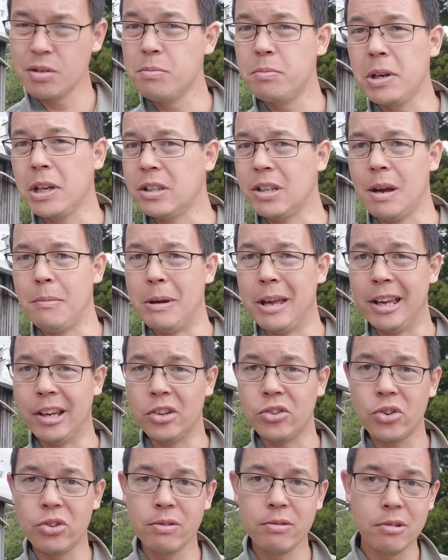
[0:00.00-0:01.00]
picked up
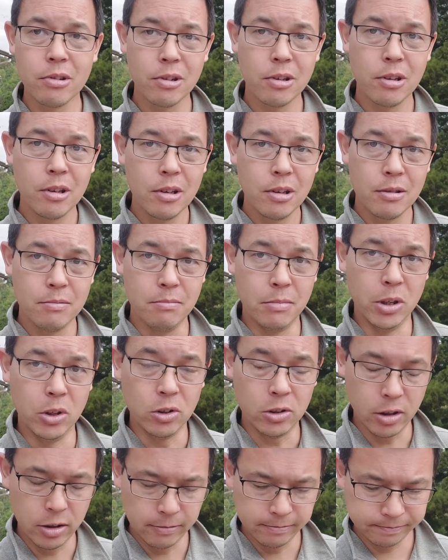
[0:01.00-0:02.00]
eggs,
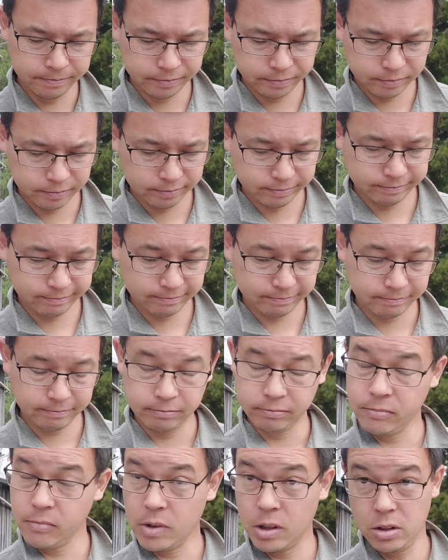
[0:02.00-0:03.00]
milk,
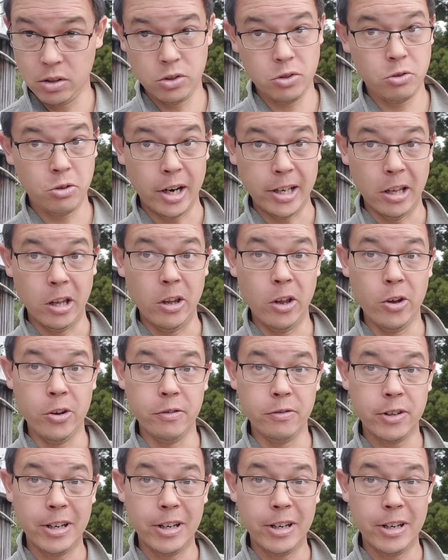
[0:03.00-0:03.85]
trailer load of